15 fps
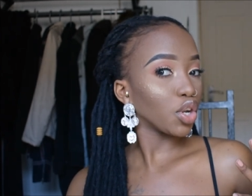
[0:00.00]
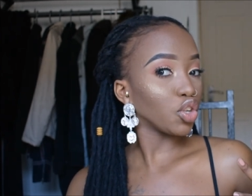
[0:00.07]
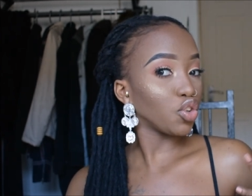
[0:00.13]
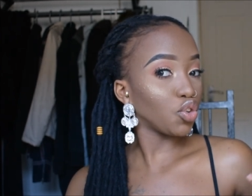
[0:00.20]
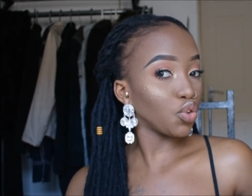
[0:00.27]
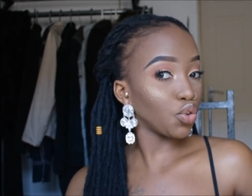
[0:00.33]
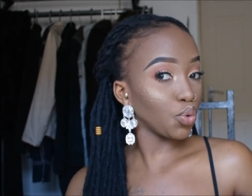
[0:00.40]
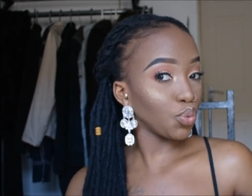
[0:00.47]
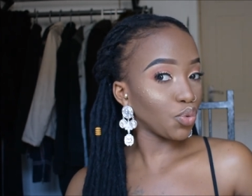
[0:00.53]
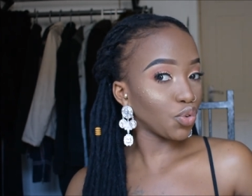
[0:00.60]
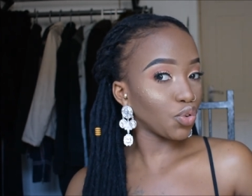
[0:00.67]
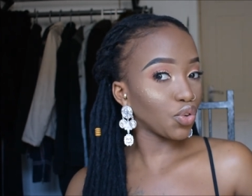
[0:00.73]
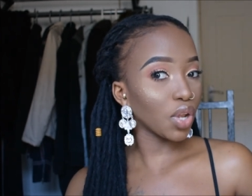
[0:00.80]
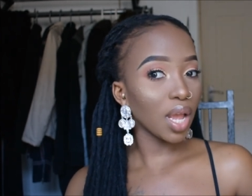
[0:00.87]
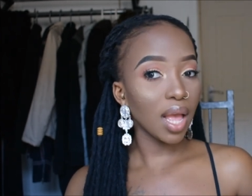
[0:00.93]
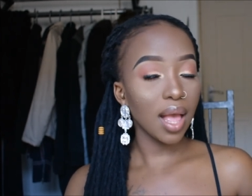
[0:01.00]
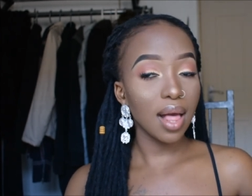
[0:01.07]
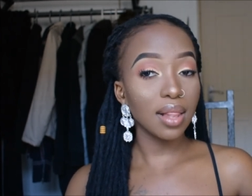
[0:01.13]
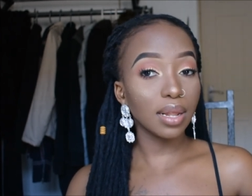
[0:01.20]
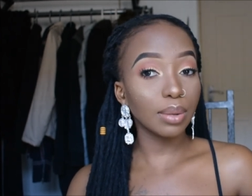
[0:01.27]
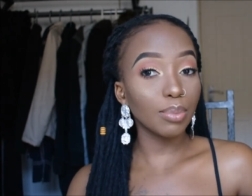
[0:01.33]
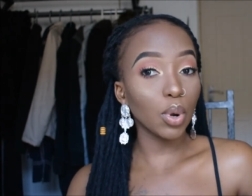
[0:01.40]
zhoosh
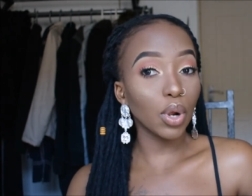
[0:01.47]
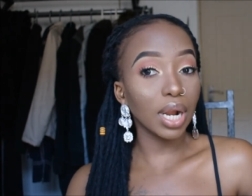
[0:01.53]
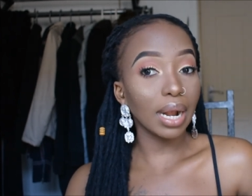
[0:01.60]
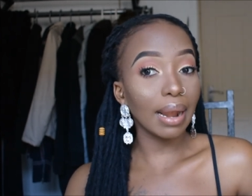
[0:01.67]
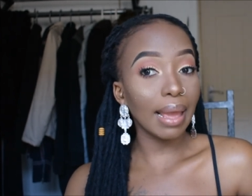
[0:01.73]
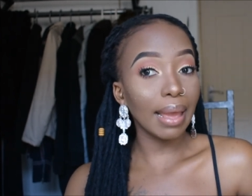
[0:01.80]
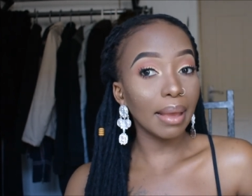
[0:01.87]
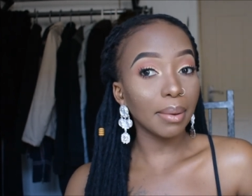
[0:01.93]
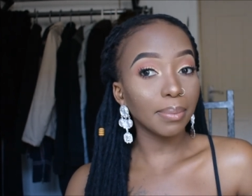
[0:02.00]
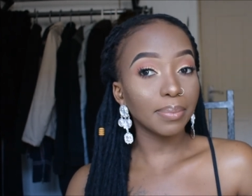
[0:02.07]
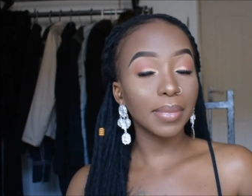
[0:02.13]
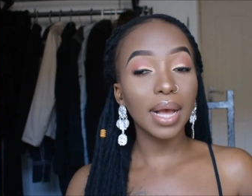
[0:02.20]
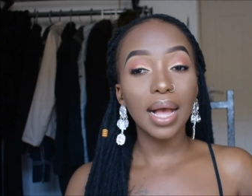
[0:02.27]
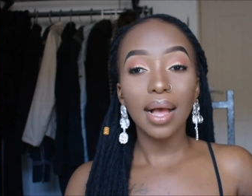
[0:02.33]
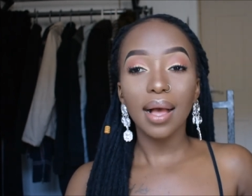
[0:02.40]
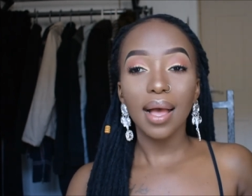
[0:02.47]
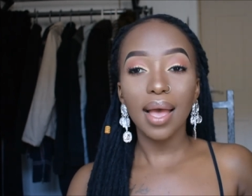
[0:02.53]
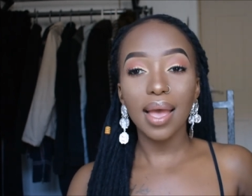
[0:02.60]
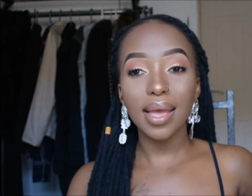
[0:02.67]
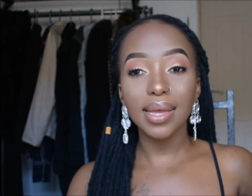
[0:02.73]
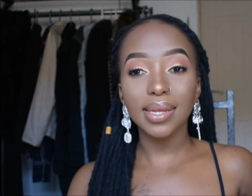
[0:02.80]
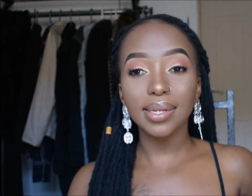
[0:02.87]
a little more glam
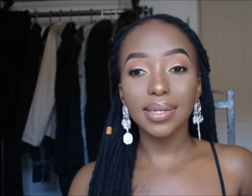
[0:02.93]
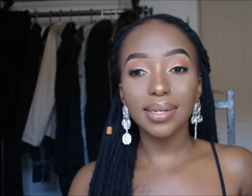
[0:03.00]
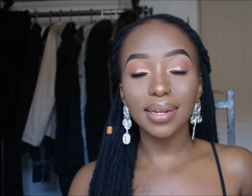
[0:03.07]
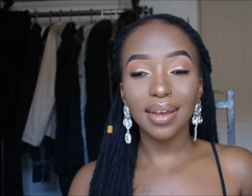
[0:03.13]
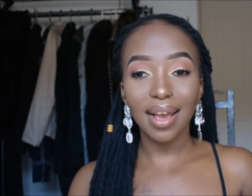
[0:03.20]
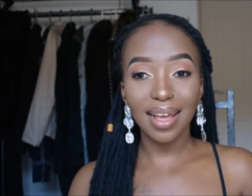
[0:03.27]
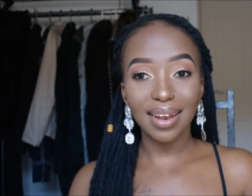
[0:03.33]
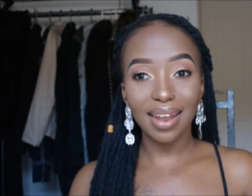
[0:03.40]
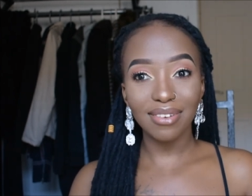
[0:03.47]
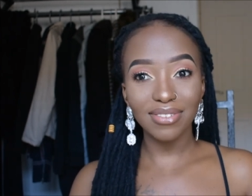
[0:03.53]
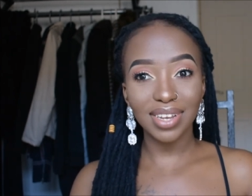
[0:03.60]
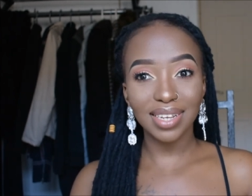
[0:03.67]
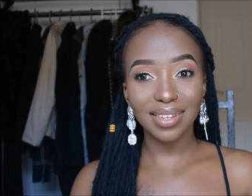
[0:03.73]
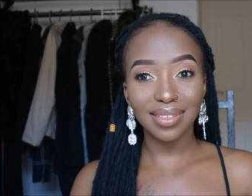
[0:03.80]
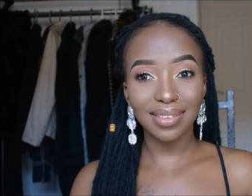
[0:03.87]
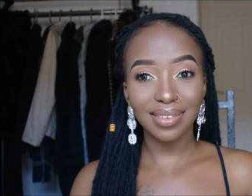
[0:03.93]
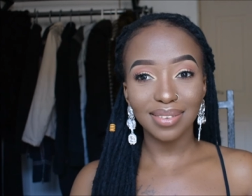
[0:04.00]
and i love it